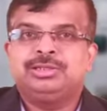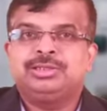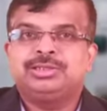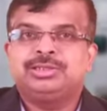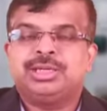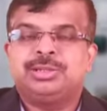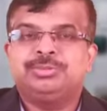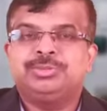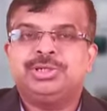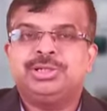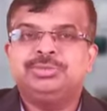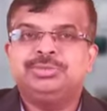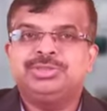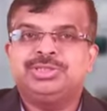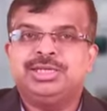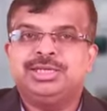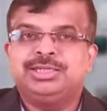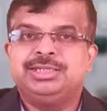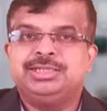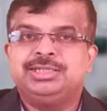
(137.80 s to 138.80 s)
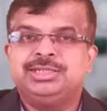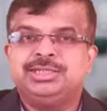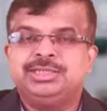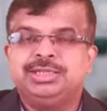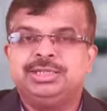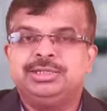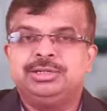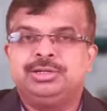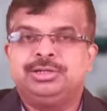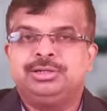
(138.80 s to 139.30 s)
Sometimes the
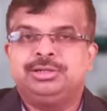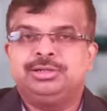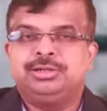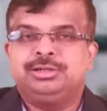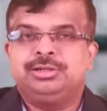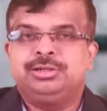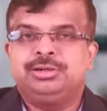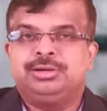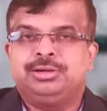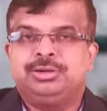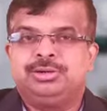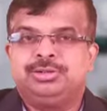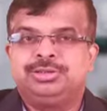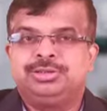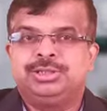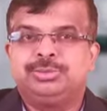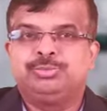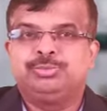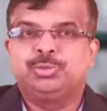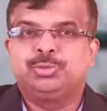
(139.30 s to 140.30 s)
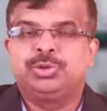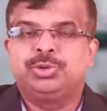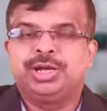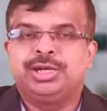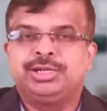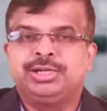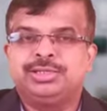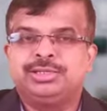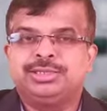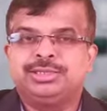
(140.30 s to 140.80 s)
itching or the
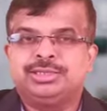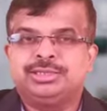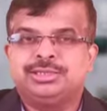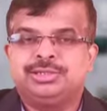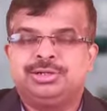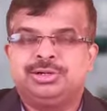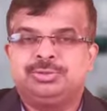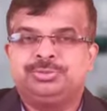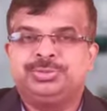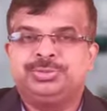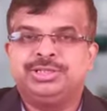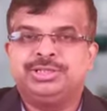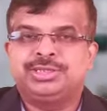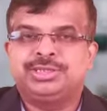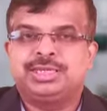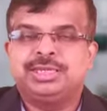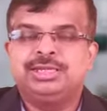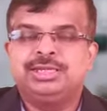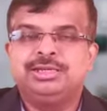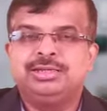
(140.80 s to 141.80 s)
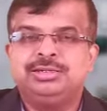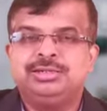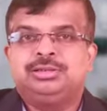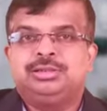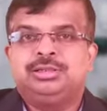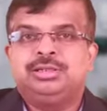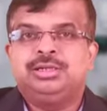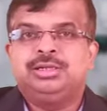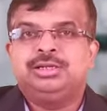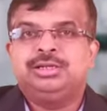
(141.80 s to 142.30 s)
pruritus of the skin.
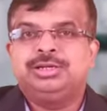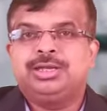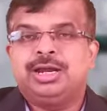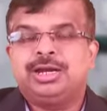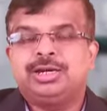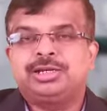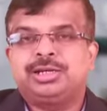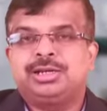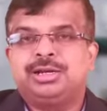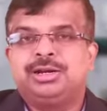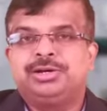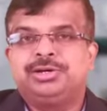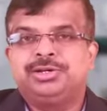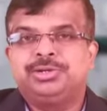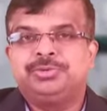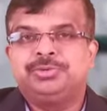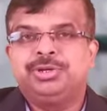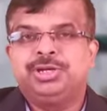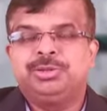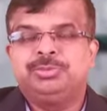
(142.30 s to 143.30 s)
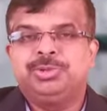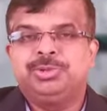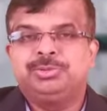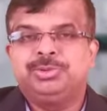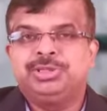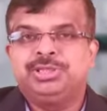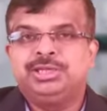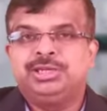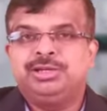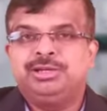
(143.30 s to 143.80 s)
Dark colored urine may
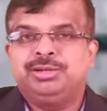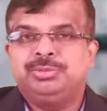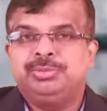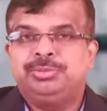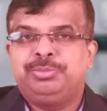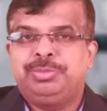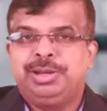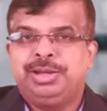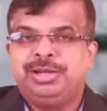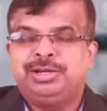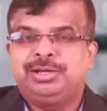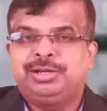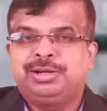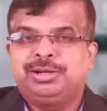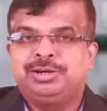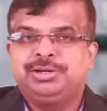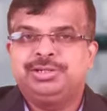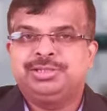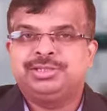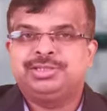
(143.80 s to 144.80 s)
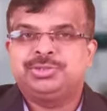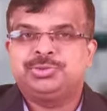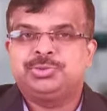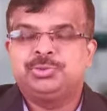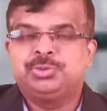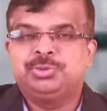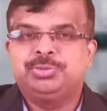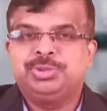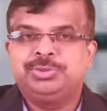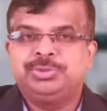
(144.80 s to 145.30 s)
be there, pale colored
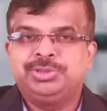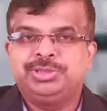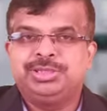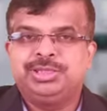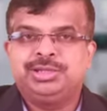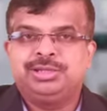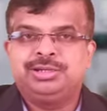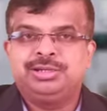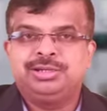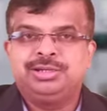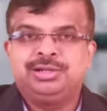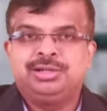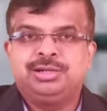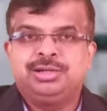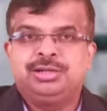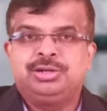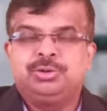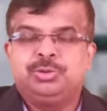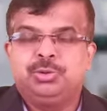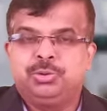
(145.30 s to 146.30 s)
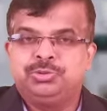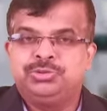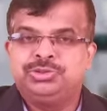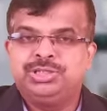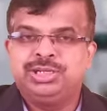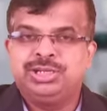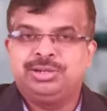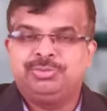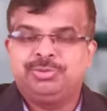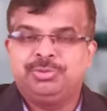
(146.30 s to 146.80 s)
stool may be there.
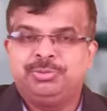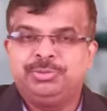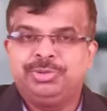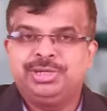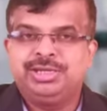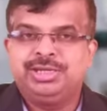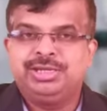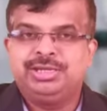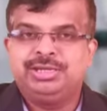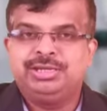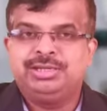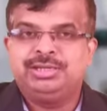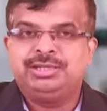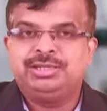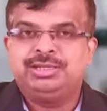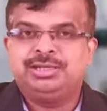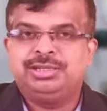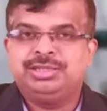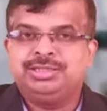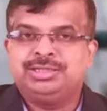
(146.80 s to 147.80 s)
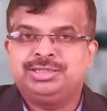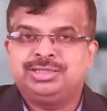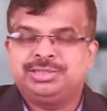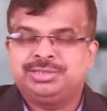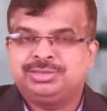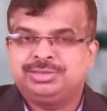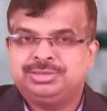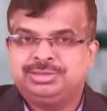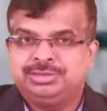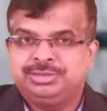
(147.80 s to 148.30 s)
Nausea, vomiting
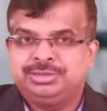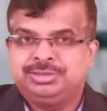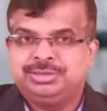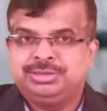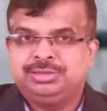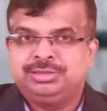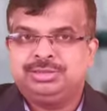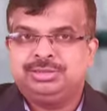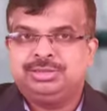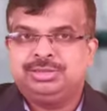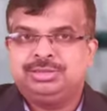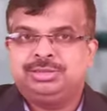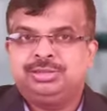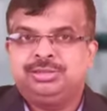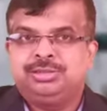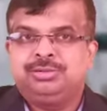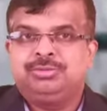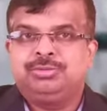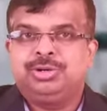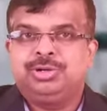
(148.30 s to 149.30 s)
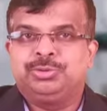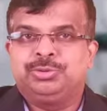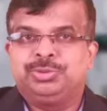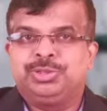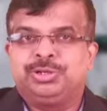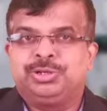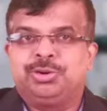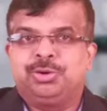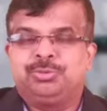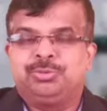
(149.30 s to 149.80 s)
is one of
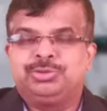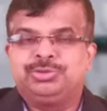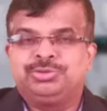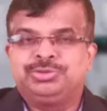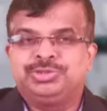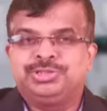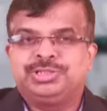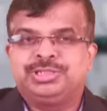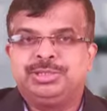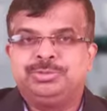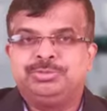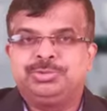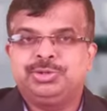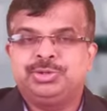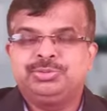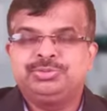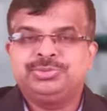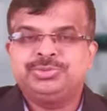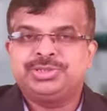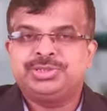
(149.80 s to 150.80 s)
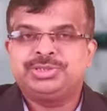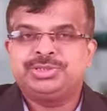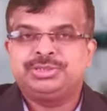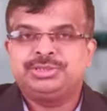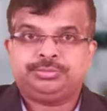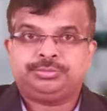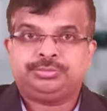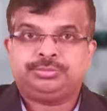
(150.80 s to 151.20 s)
the common symptoms,